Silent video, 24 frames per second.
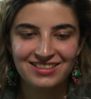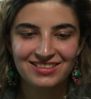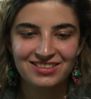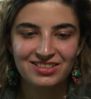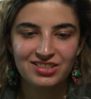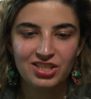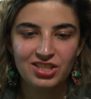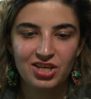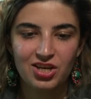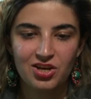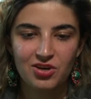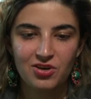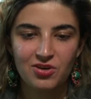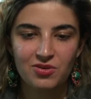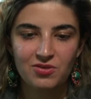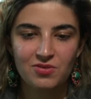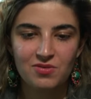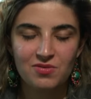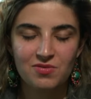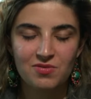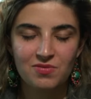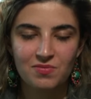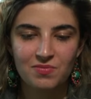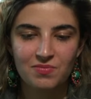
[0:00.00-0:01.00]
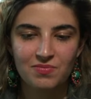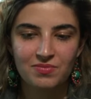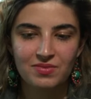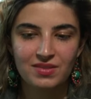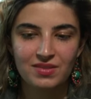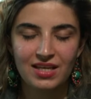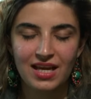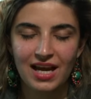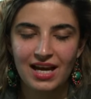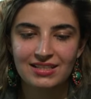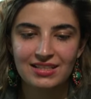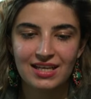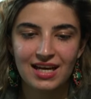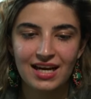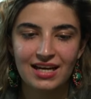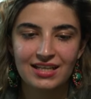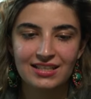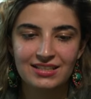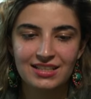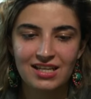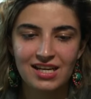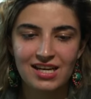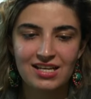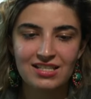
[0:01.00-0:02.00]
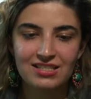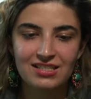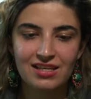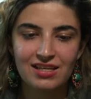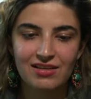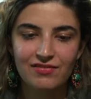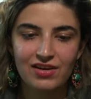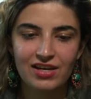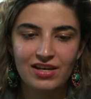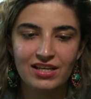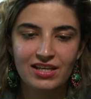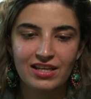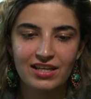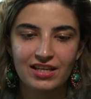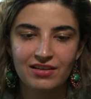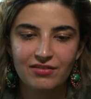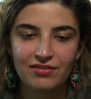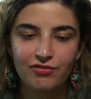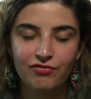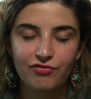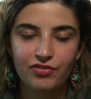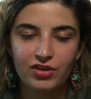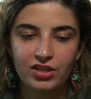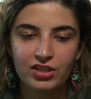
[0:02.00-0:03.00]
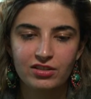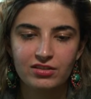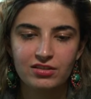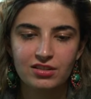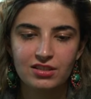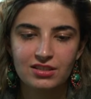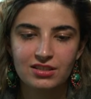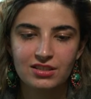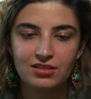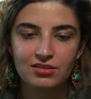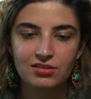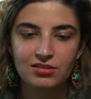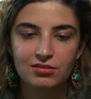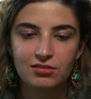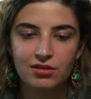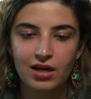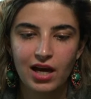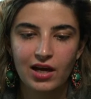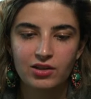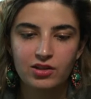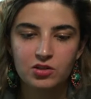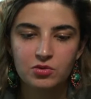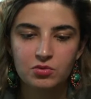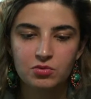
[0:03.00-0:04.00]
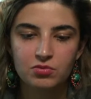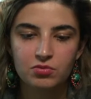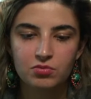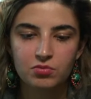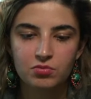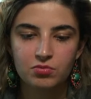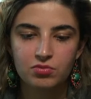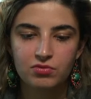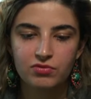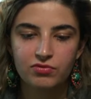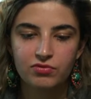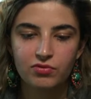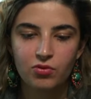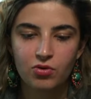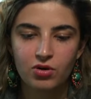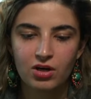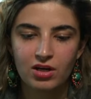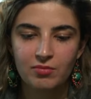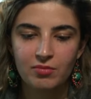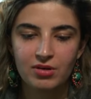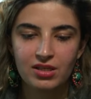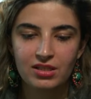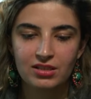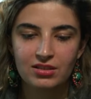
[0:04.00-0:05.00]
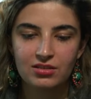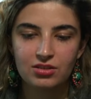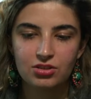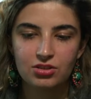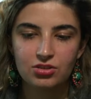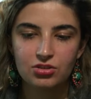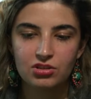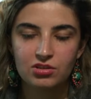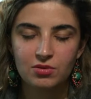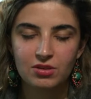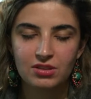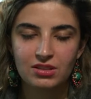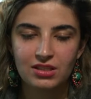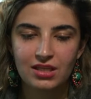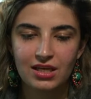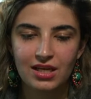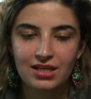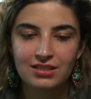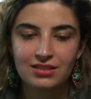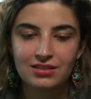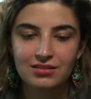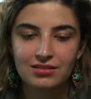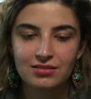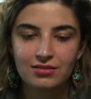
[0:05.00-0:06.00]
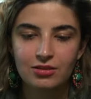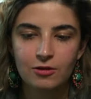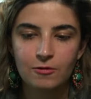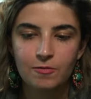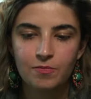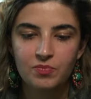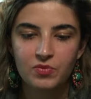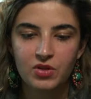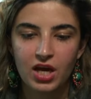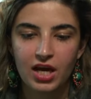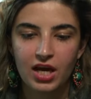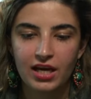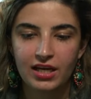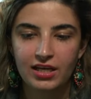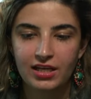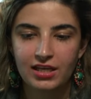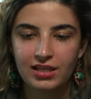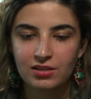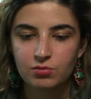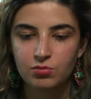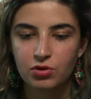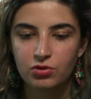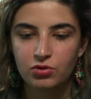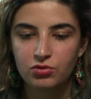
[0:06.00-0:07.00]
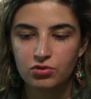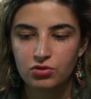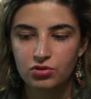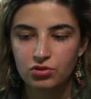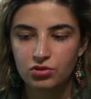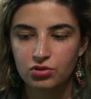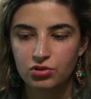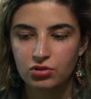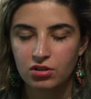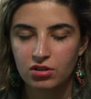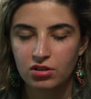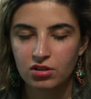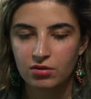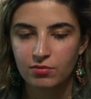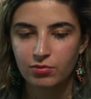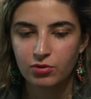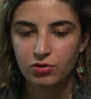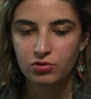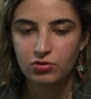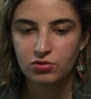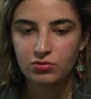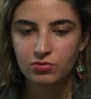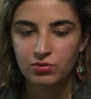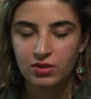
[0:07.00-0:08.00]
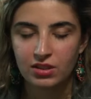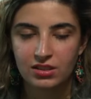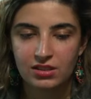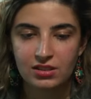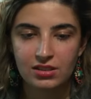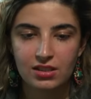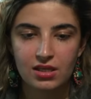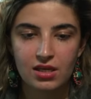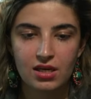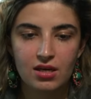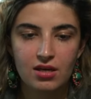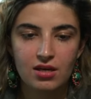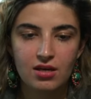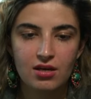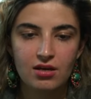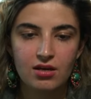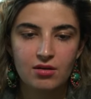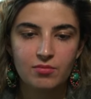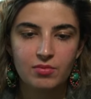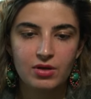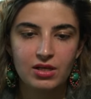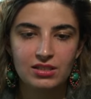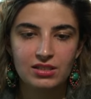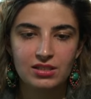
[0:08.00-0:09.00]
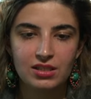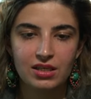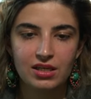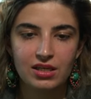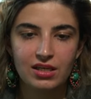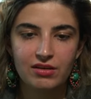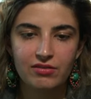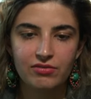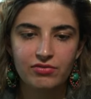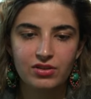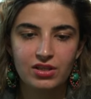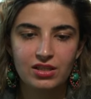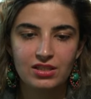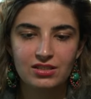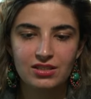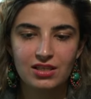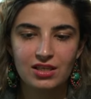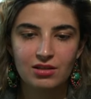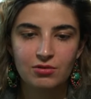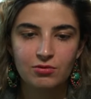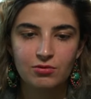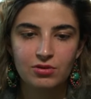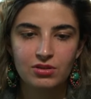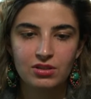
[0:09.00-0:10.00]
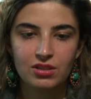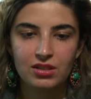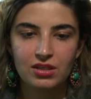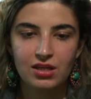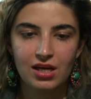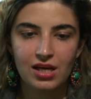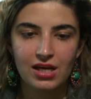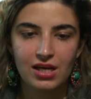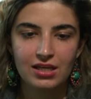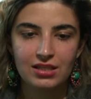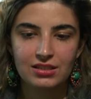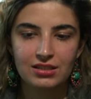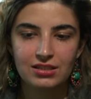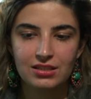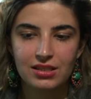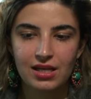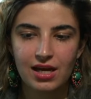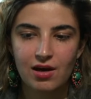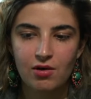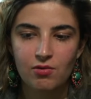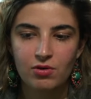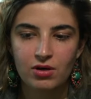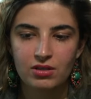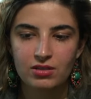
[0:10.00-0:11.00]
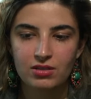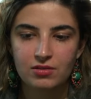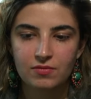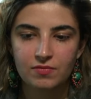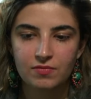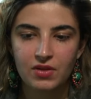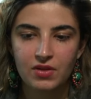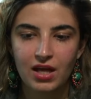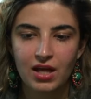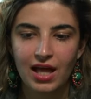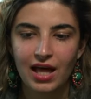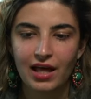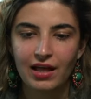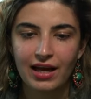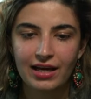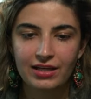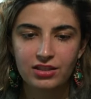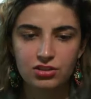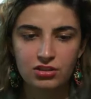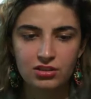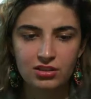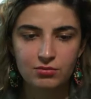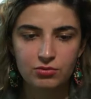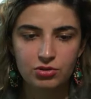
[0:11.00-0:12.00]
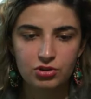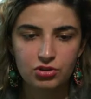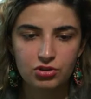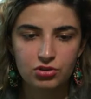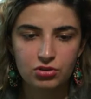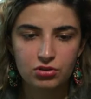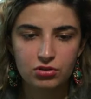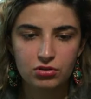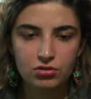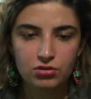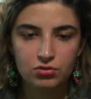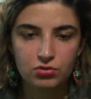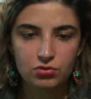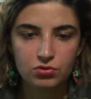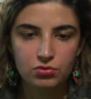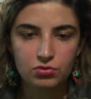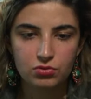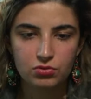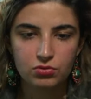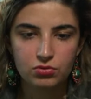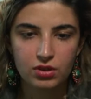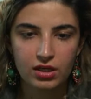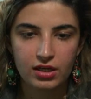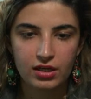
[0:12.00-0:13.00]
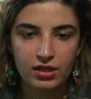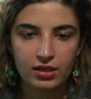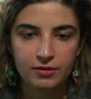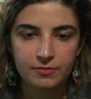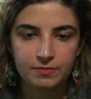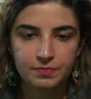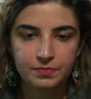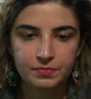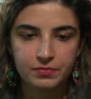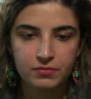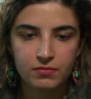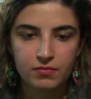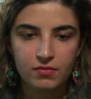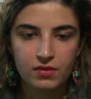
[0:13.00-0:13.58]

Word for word: so yeah, the idea is if I can figure the center out before I make a decision about castle, I get both uh, both ways. But if they take with the knight, now what? I'll uh, actually let me show you. Um,